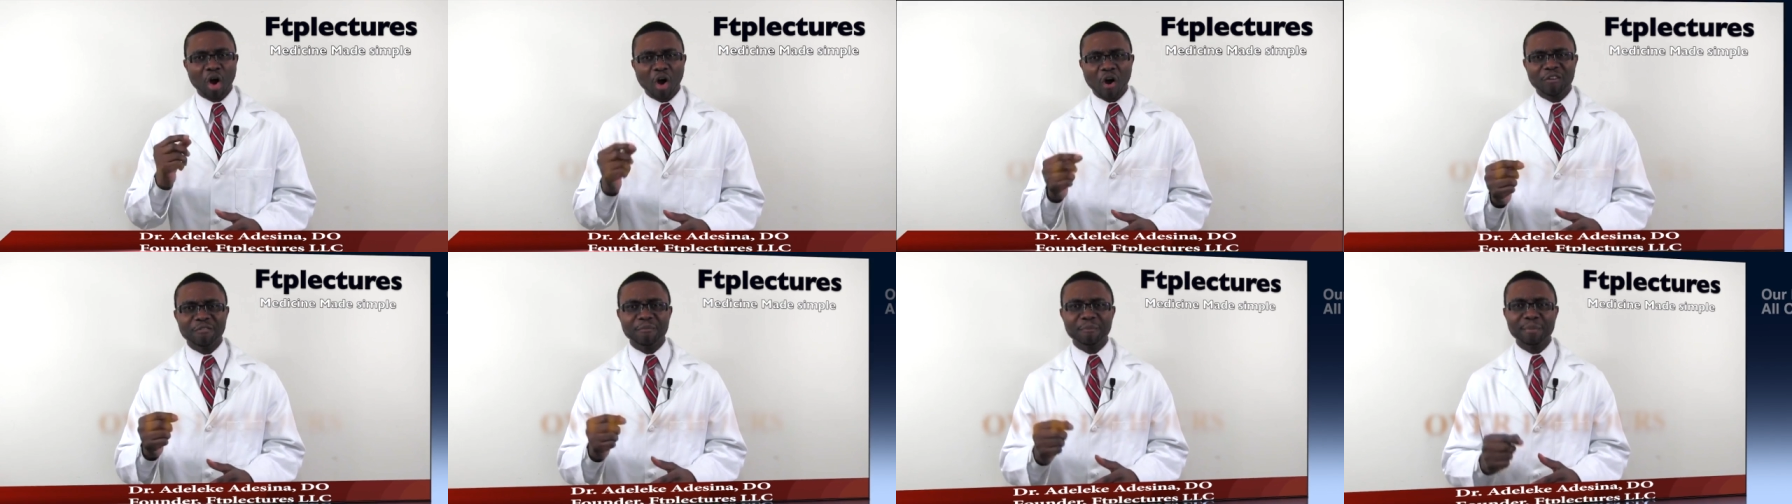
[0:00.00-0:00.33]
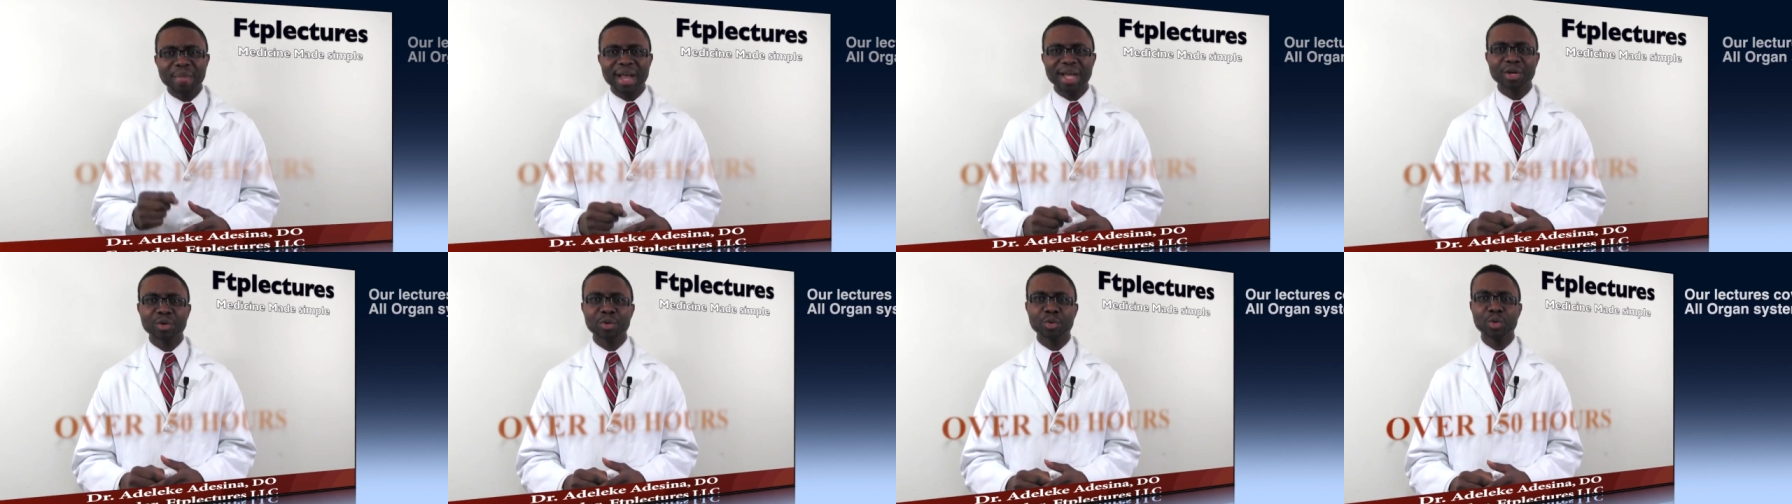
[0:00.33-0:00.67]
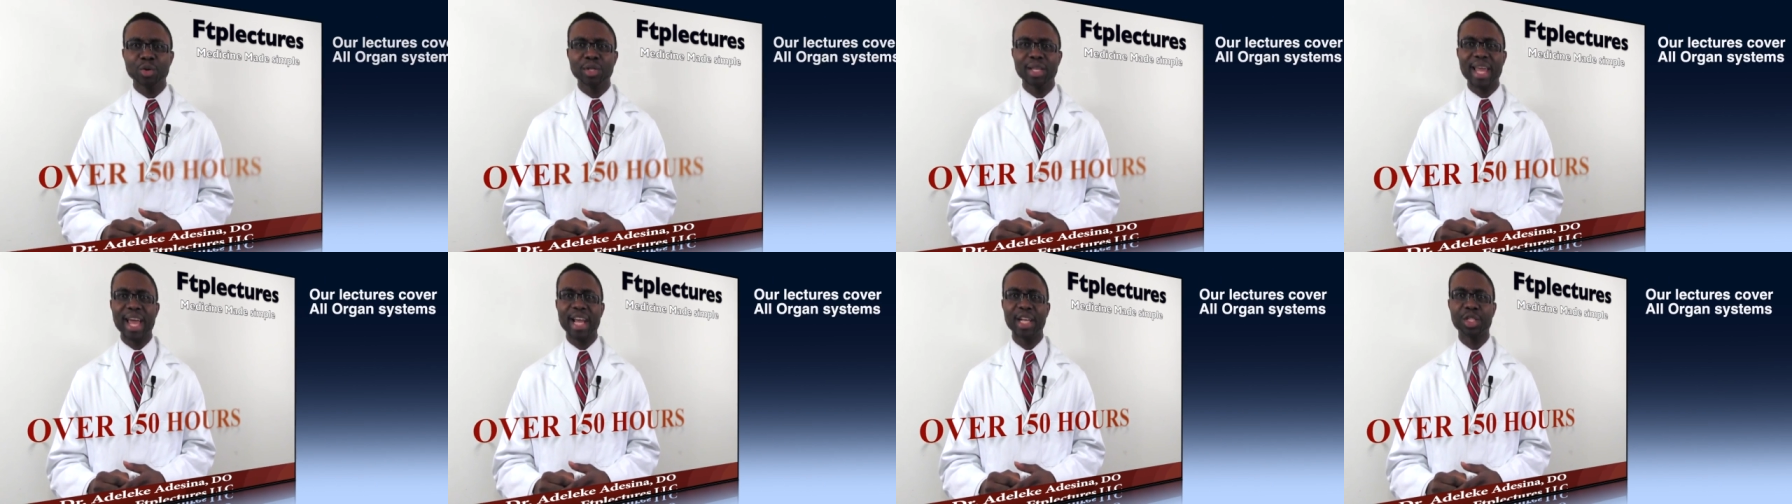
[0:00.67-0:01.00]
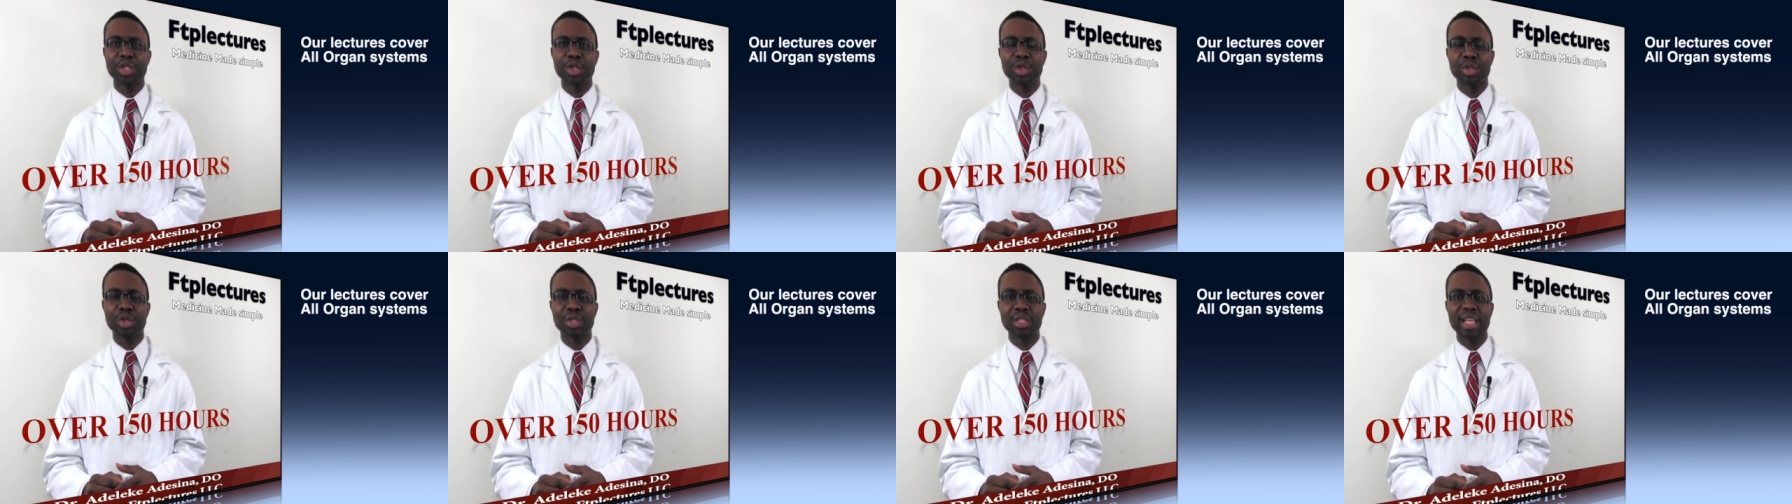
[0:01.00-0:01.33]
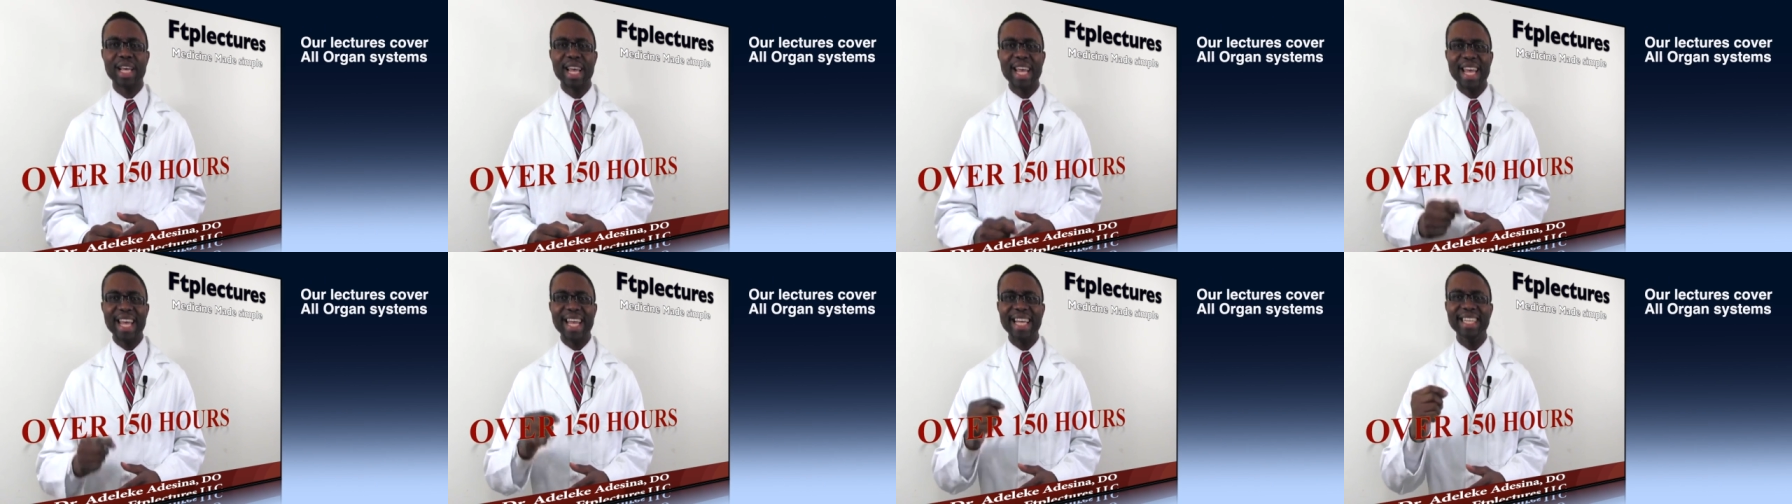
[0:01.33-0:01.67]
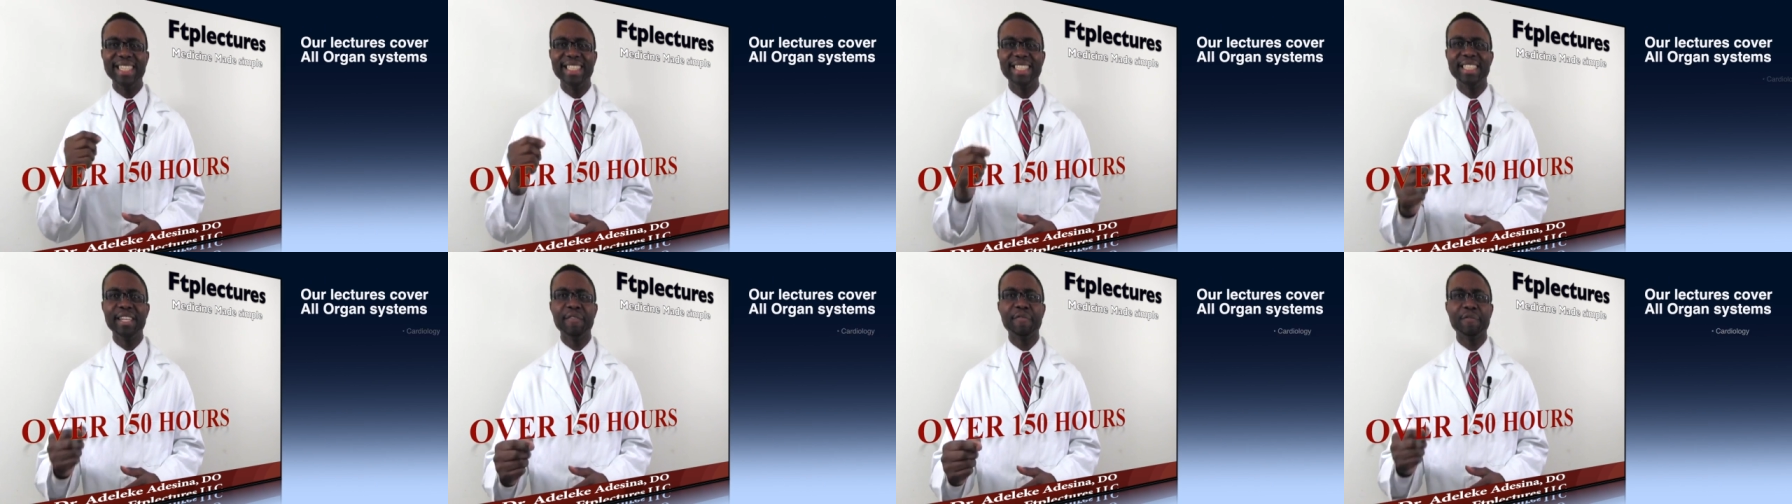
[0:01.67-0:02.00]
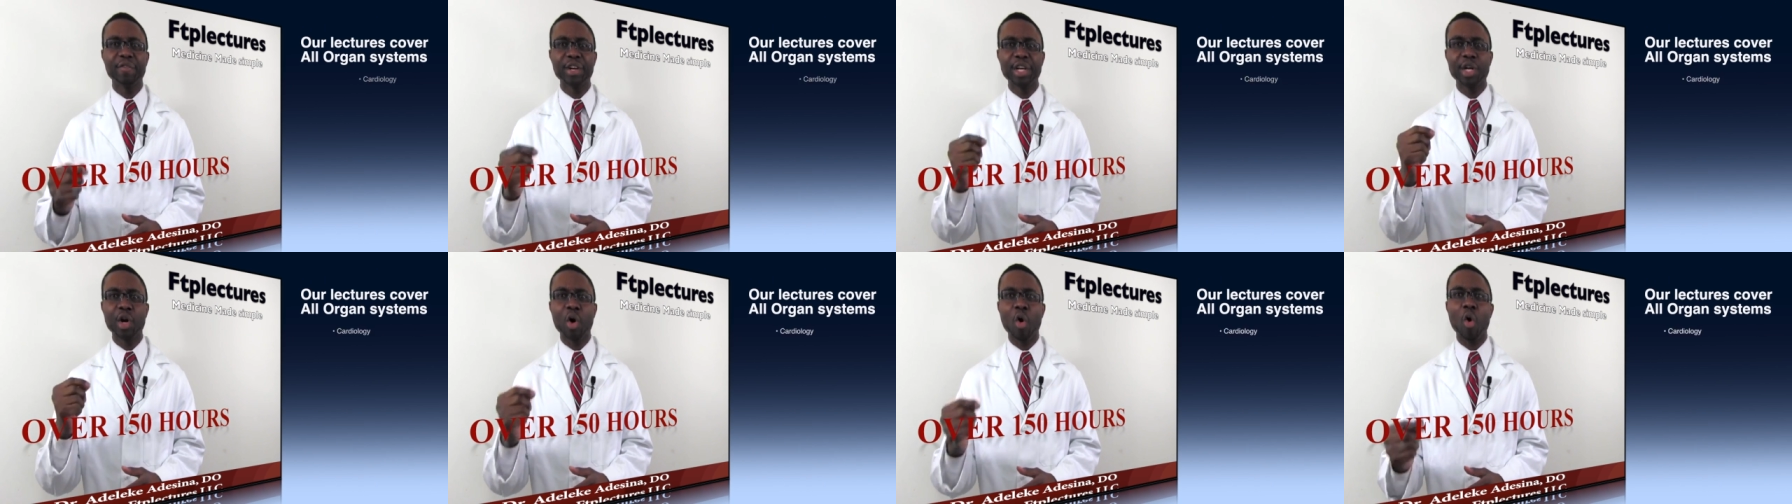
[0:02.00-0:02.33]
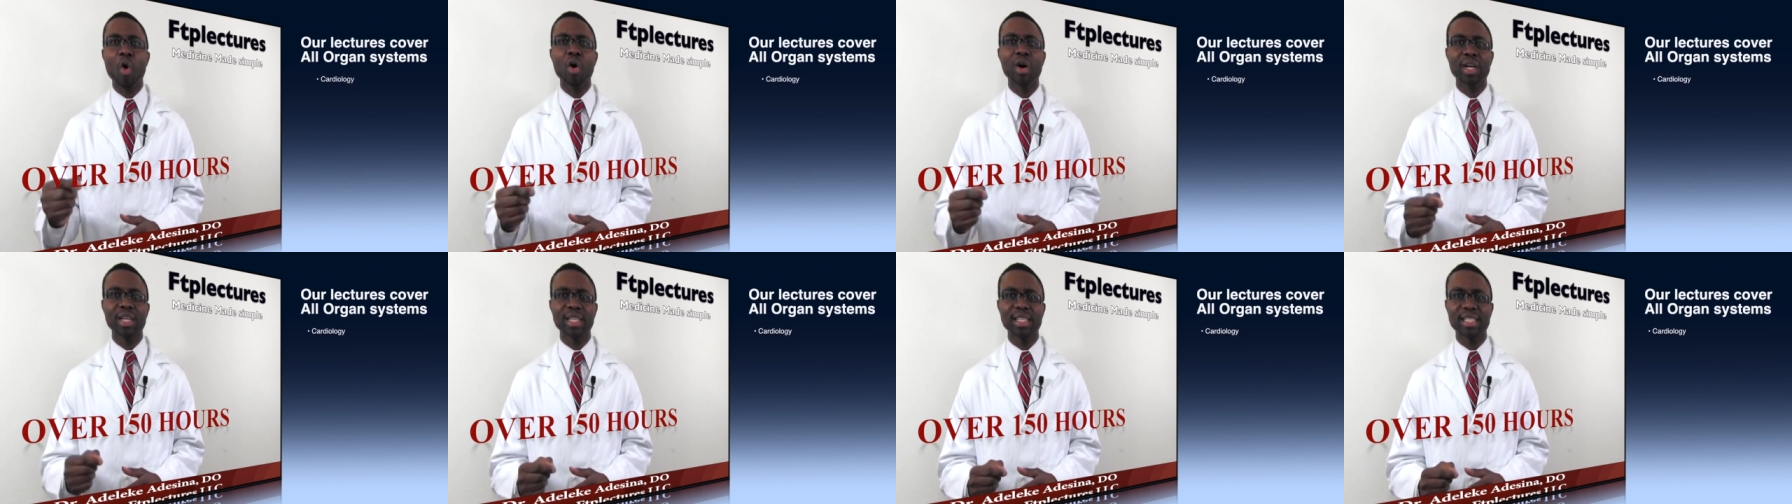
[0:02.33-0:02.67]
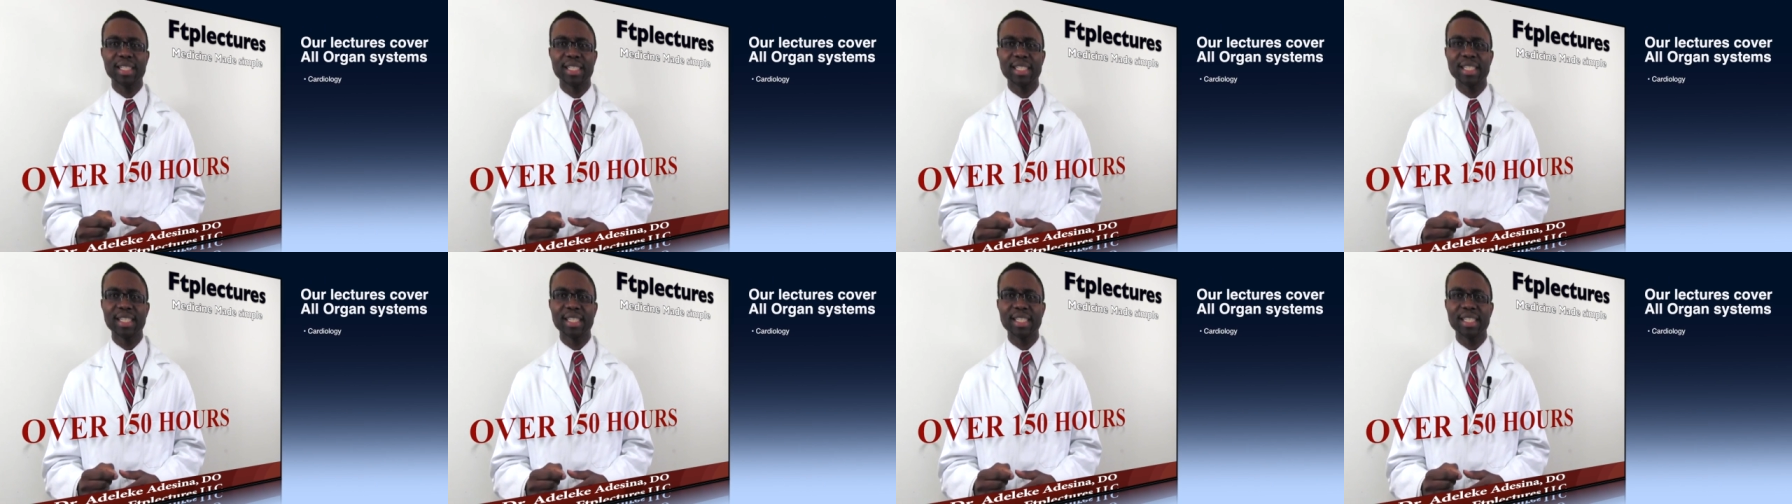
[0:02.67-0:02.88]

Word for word: of medical lectures in different organ